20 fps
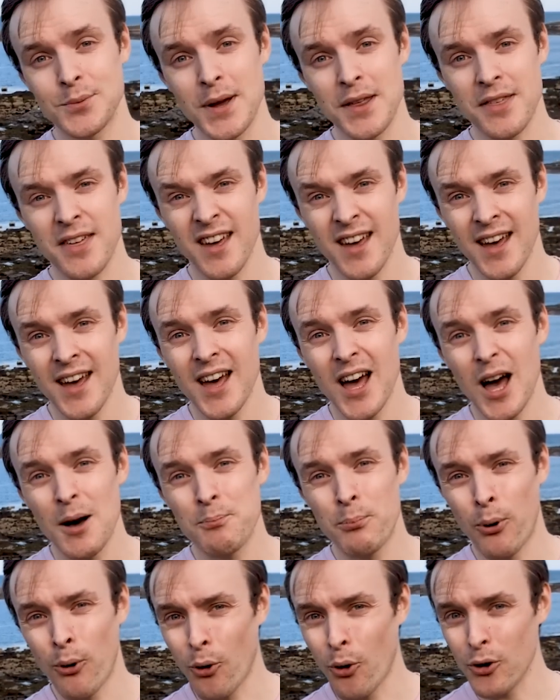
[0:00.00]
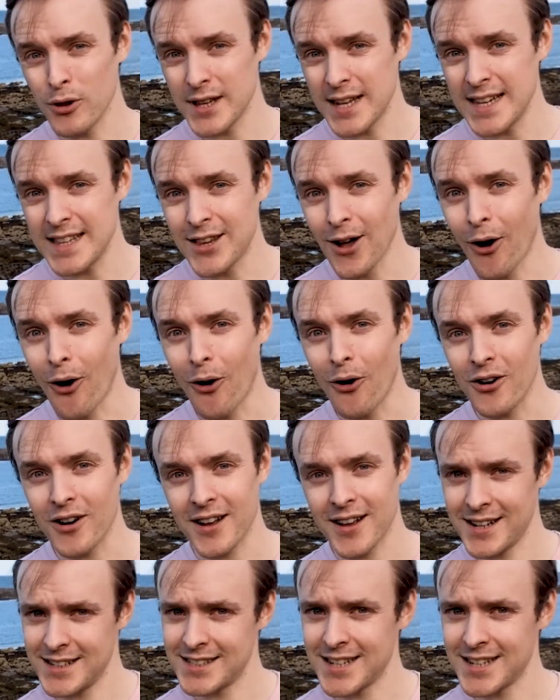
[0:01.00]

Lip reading: with a poorly dog